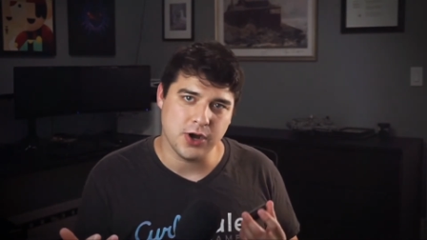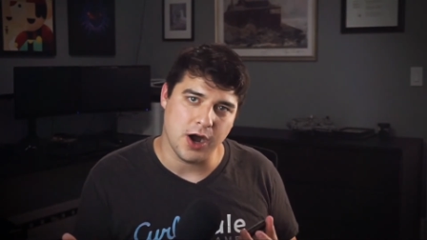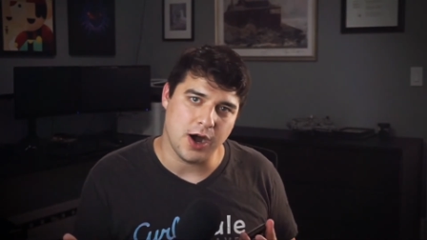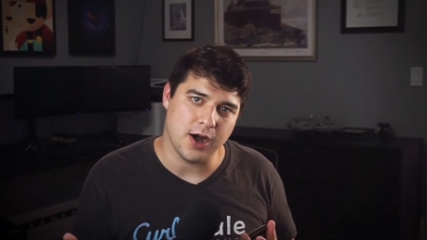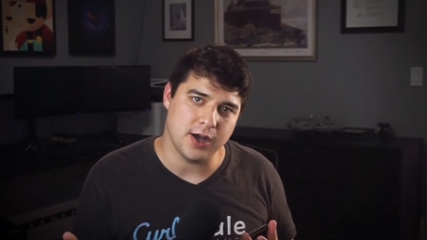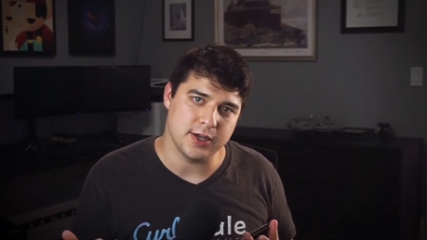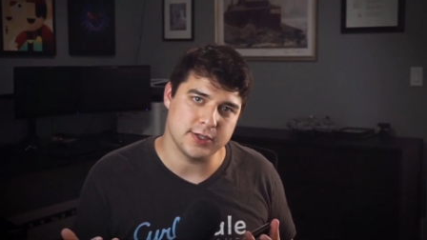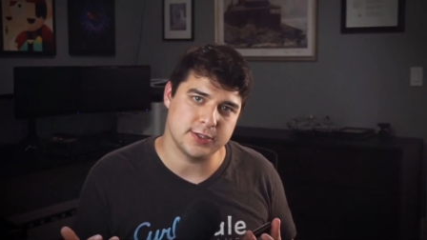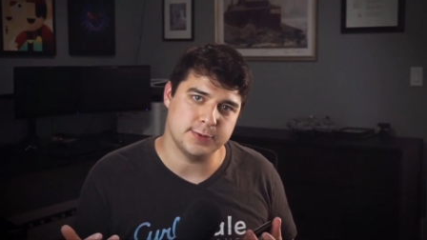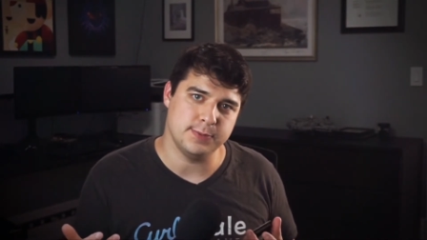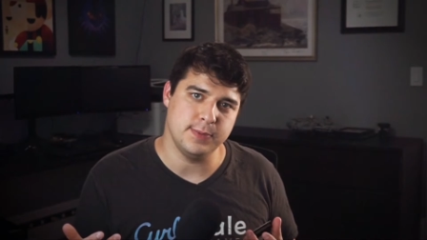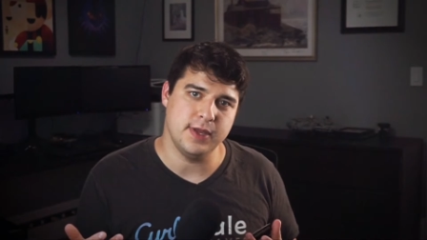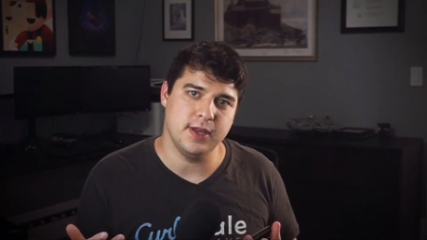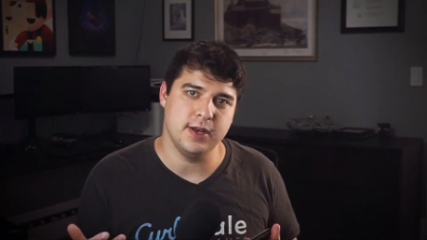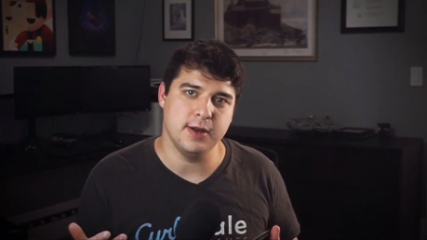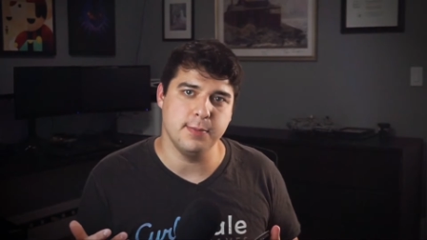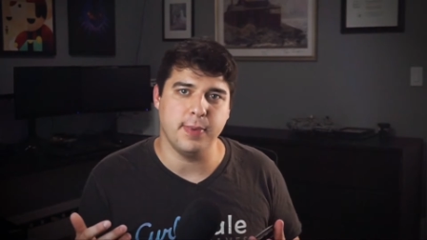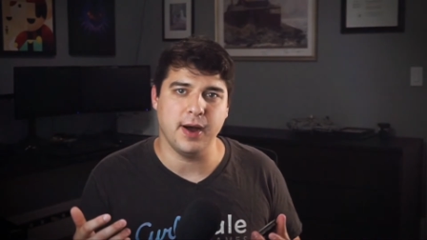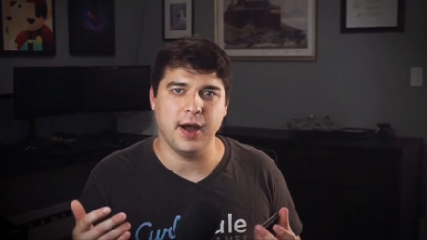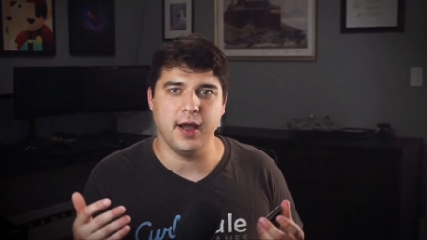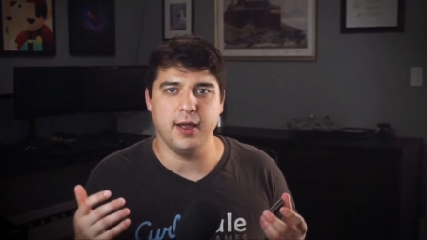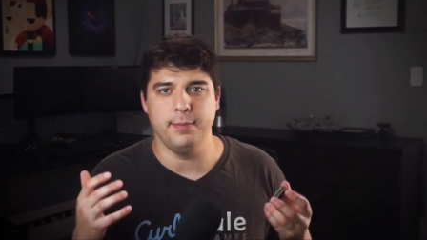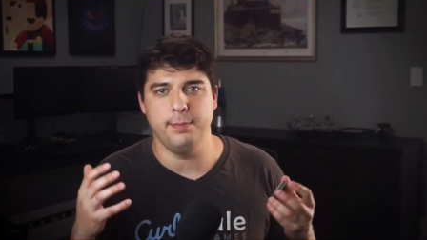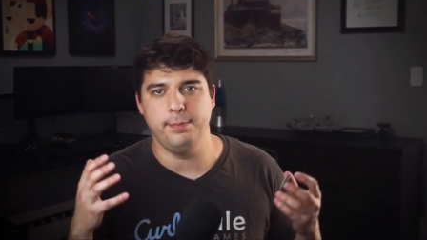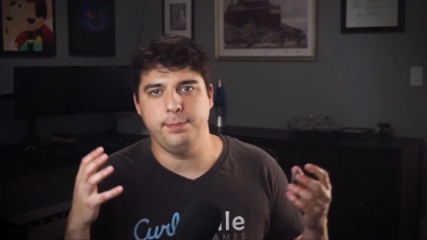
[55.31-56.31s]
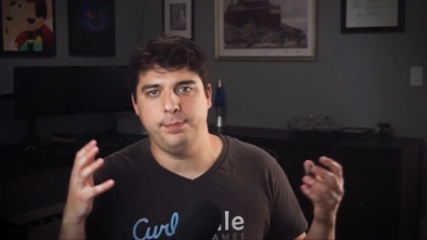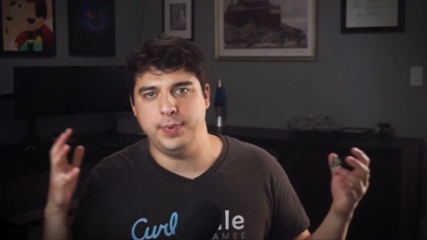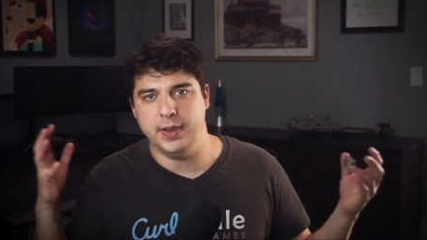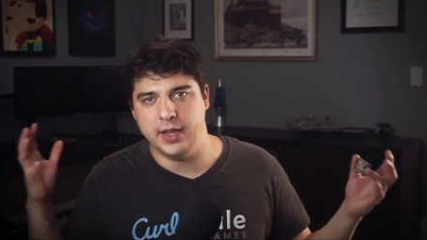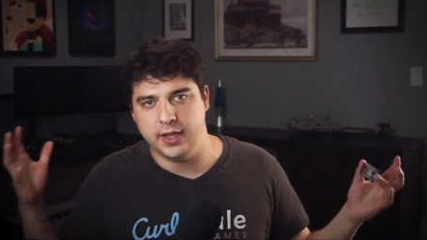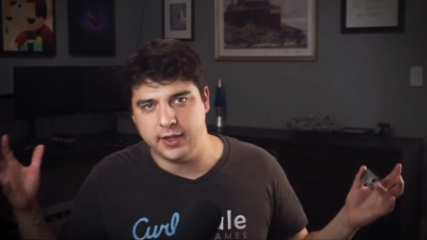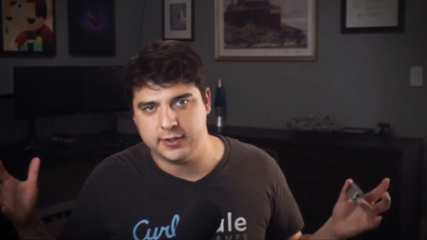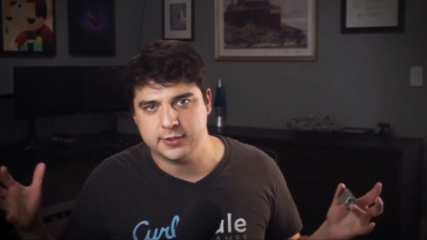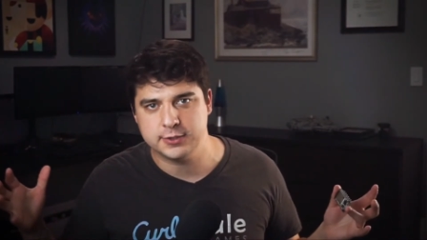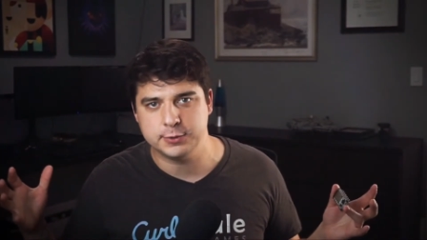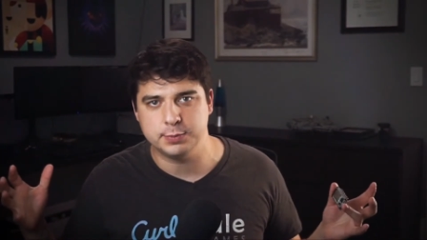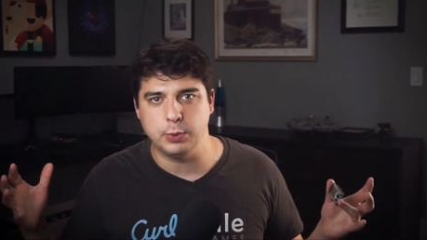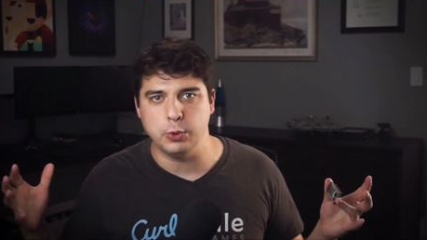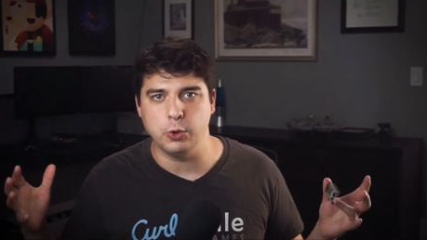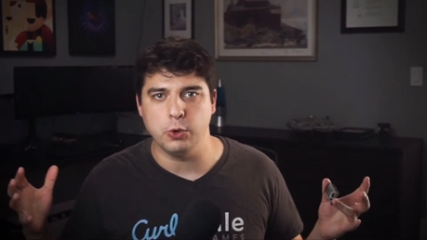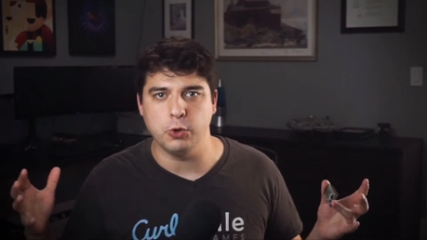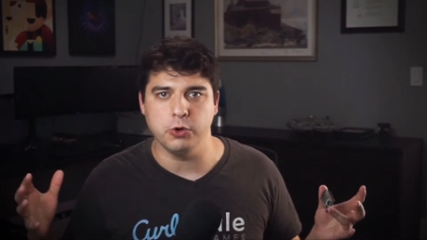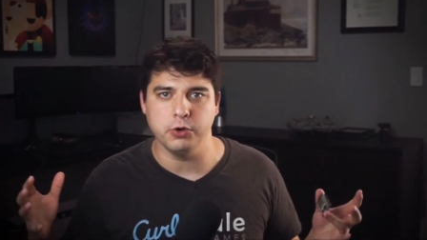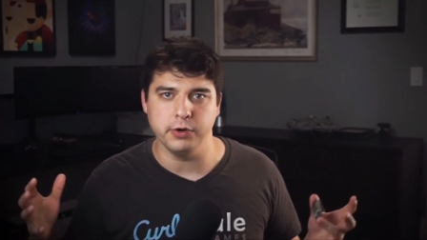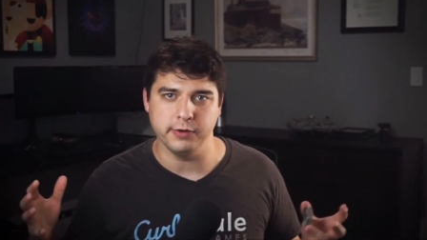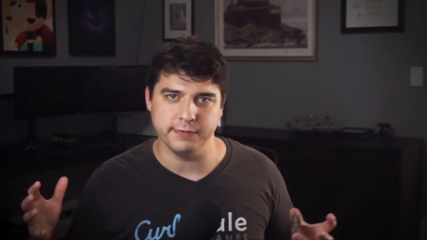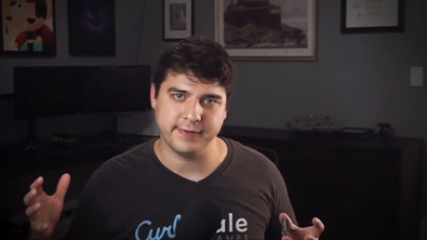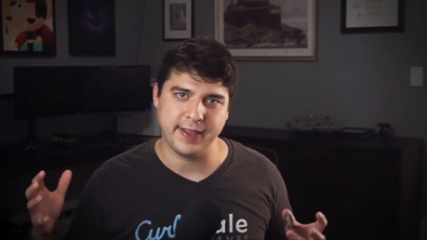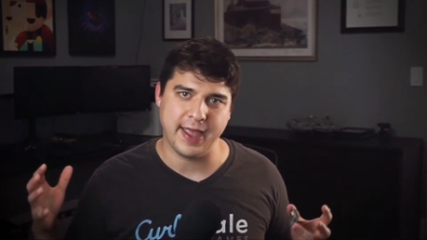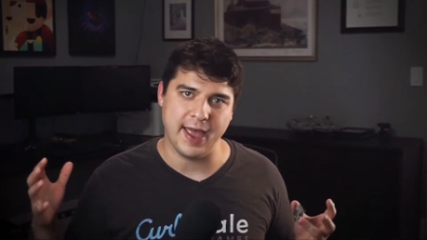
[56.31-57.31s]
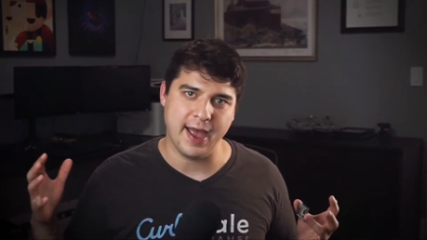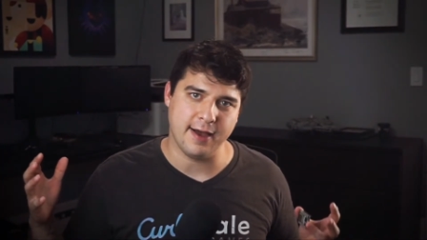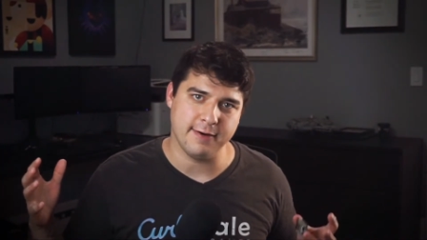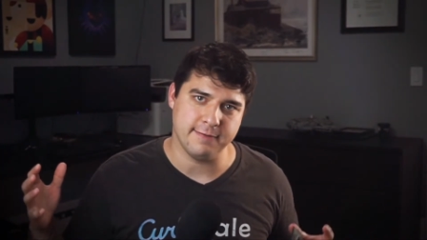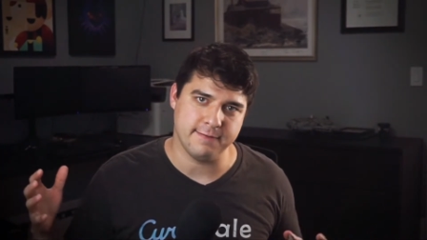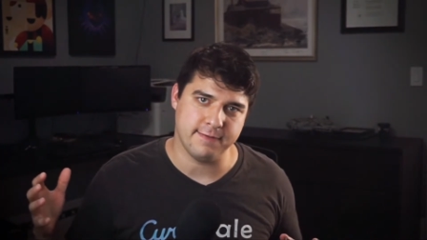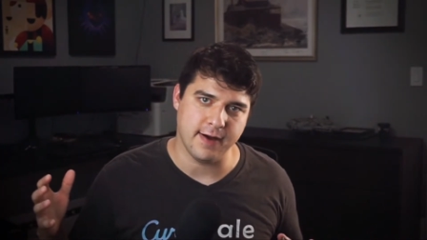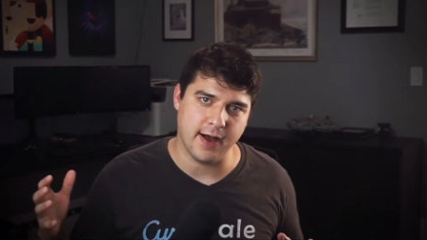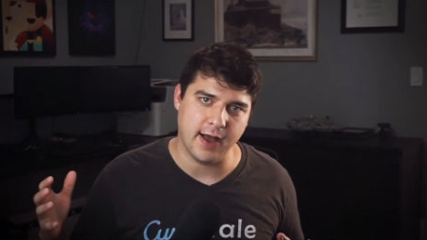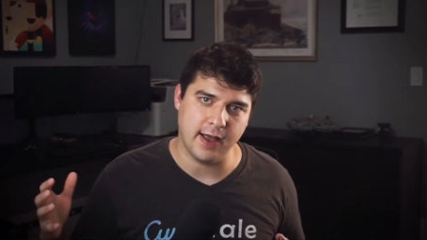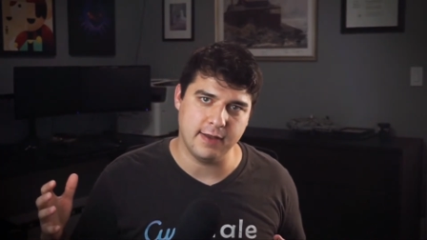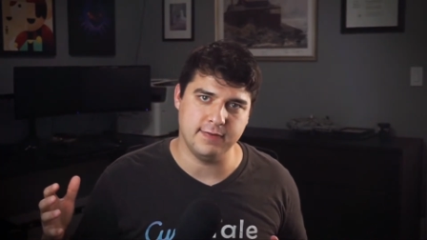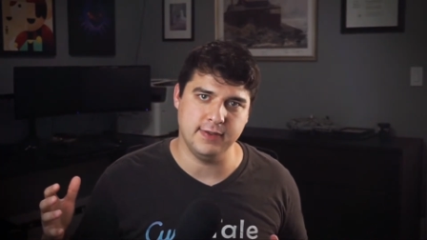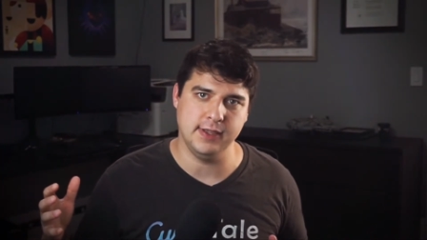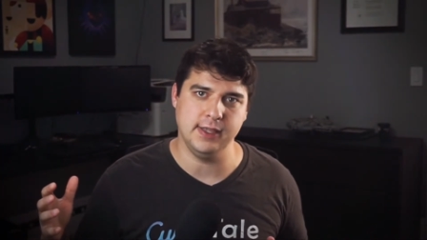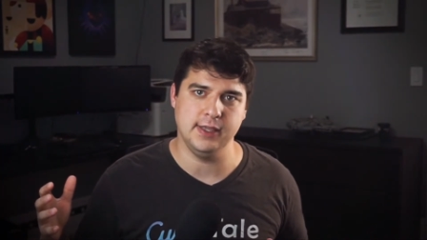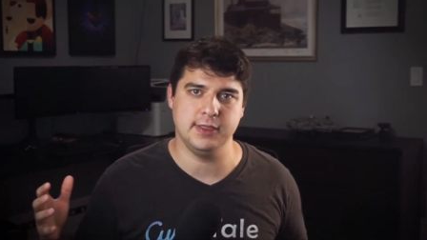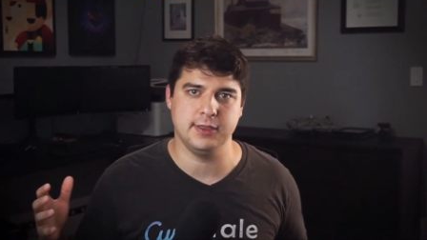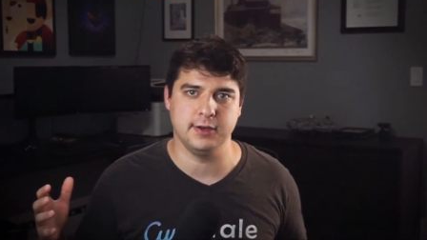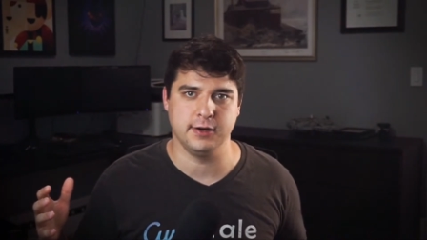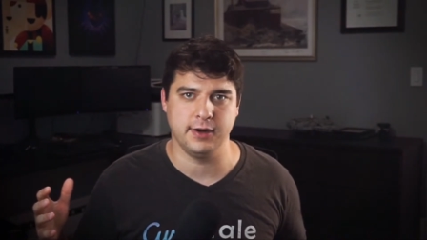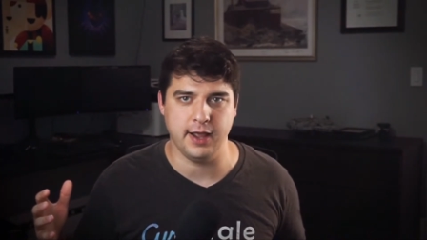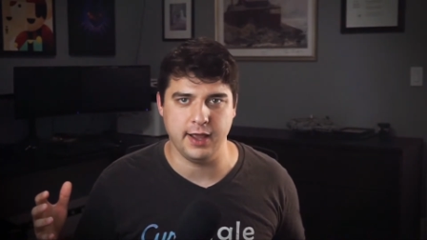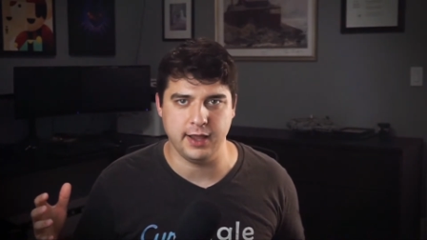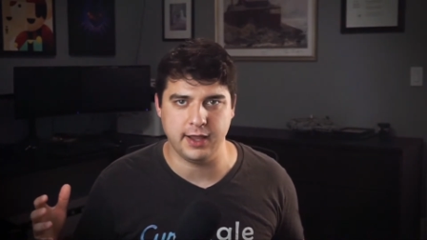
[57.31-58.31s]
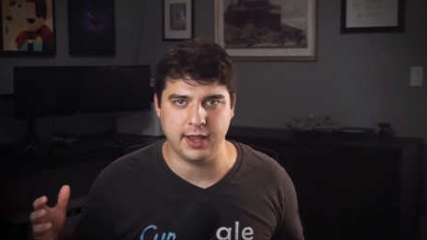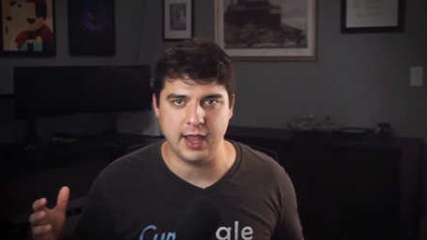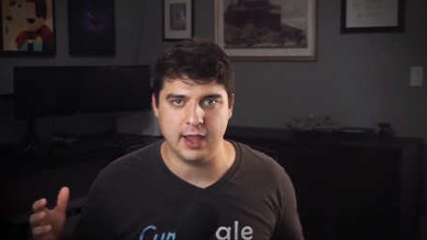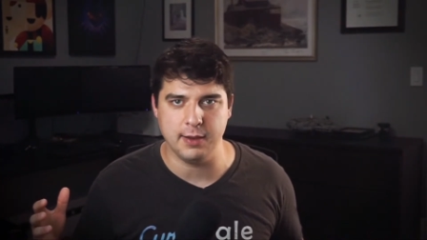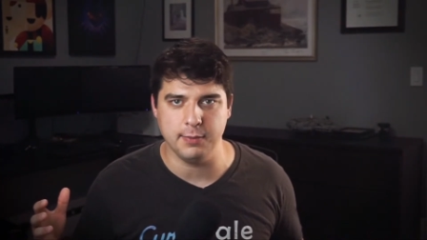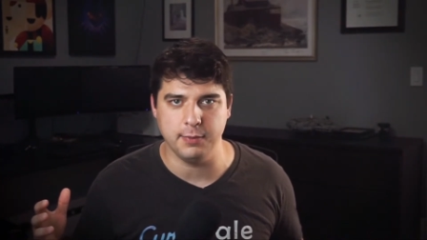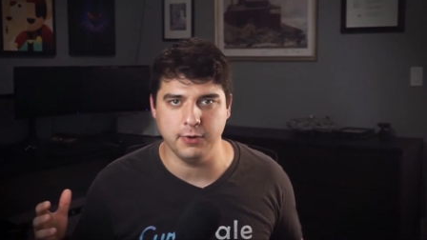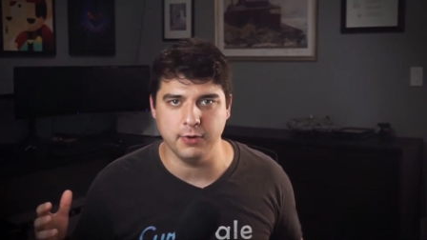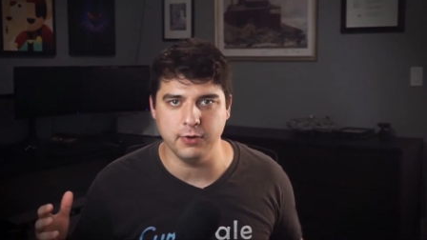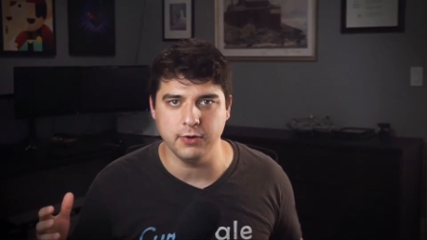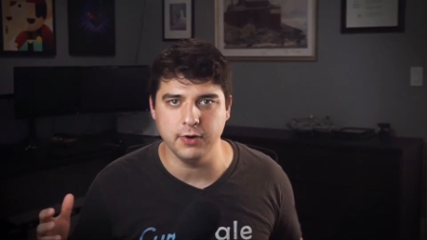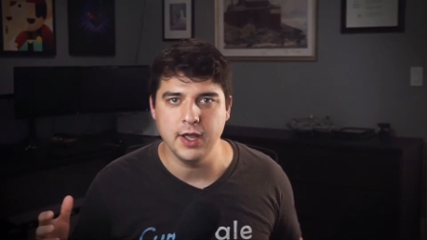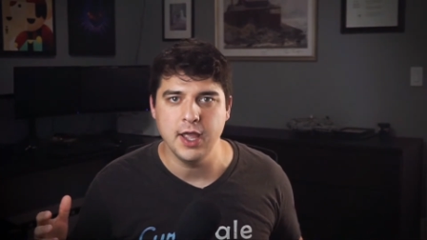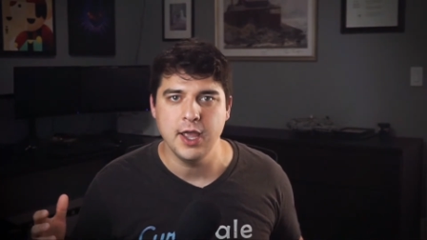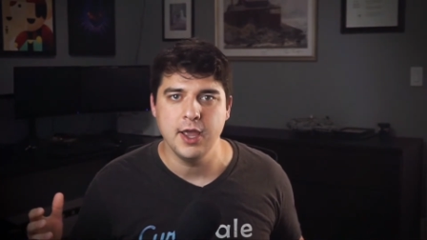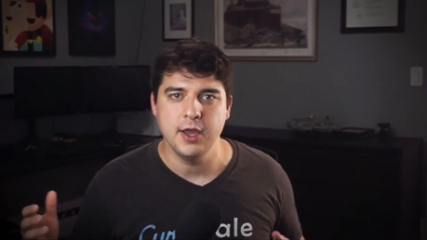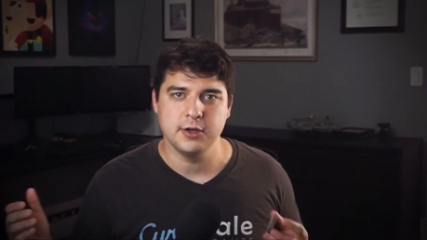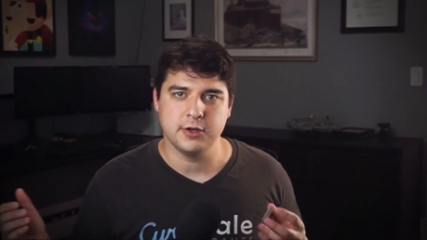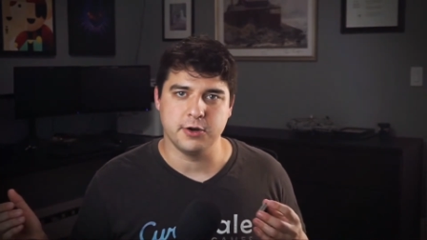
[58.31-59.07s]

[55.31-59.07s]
cost me to buy a big spool of Cat5 Ethernet cable